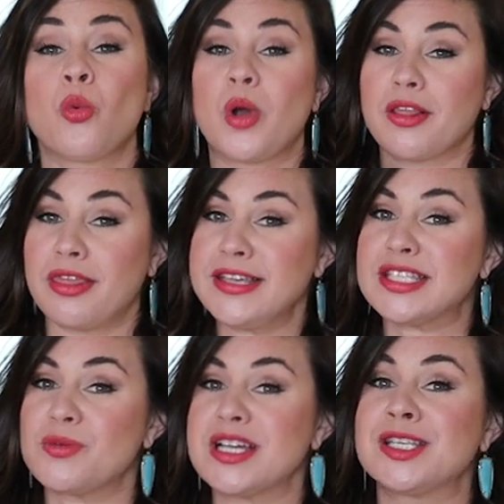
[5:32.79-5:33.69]
where
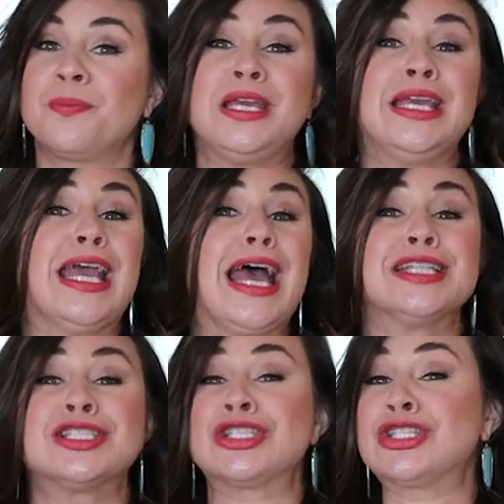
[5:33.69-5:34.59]
this recipe
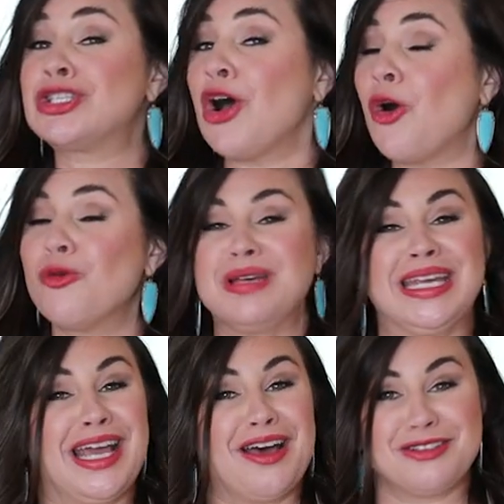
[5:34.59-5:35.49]
and so
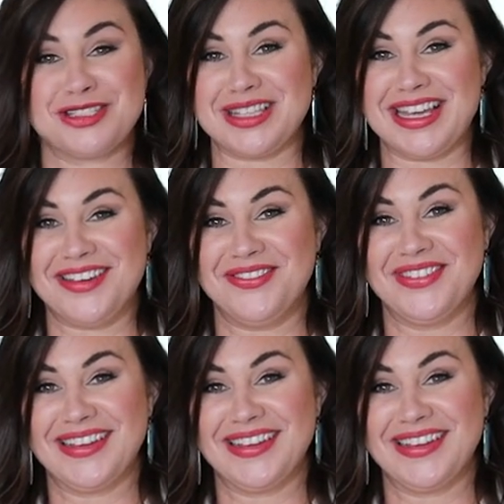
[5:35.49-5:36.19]
many others live.